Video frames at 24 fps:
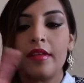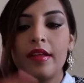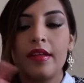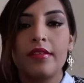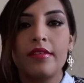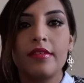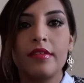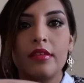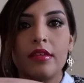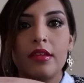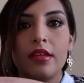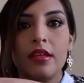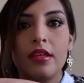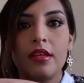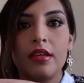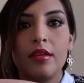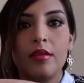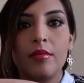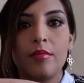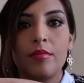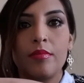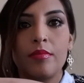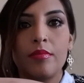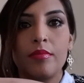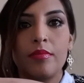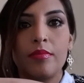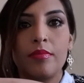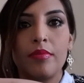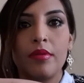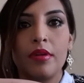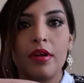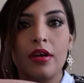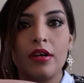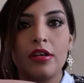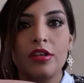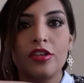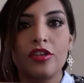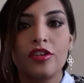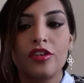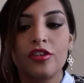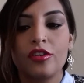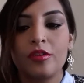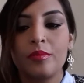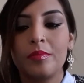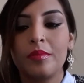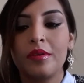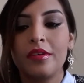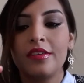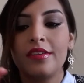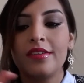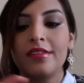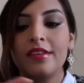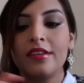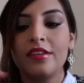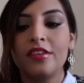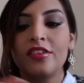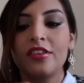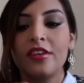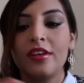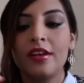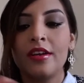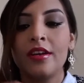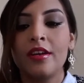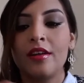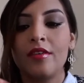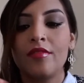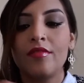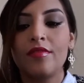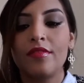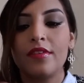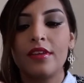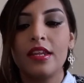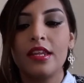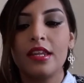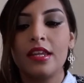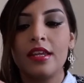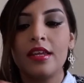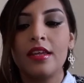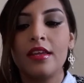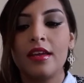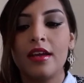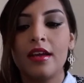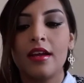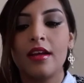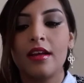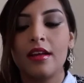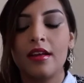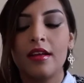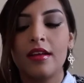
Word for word: that's the blush, but it's such a lovely